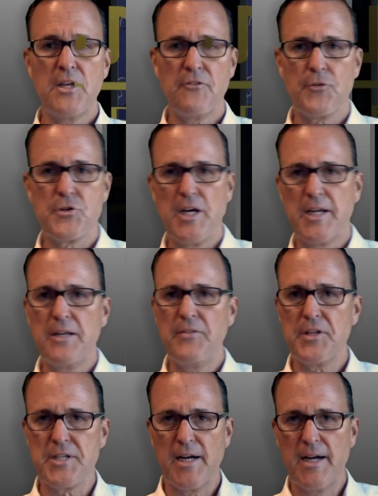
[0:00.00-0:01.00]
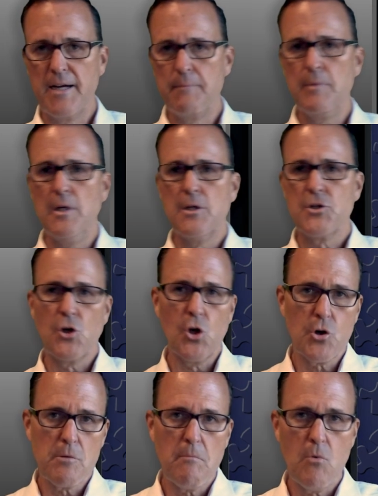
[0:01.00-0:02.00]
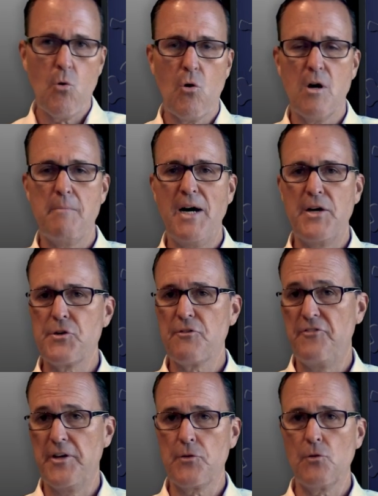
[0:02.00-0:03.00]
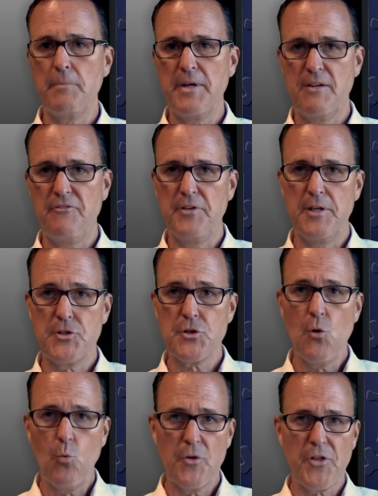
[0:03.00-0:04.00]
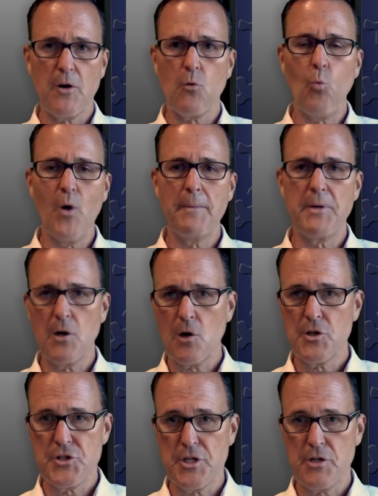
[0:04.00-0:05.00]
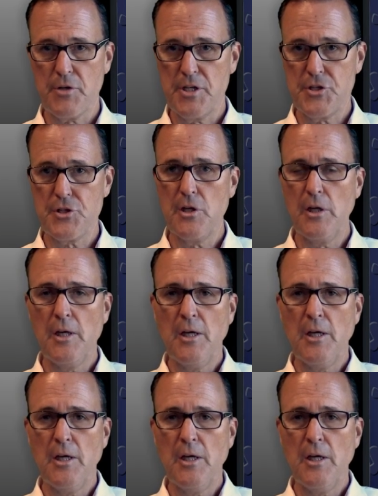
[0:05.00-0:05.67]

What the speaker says: you for taking the time to learn more about your federal benefits with our webinar series.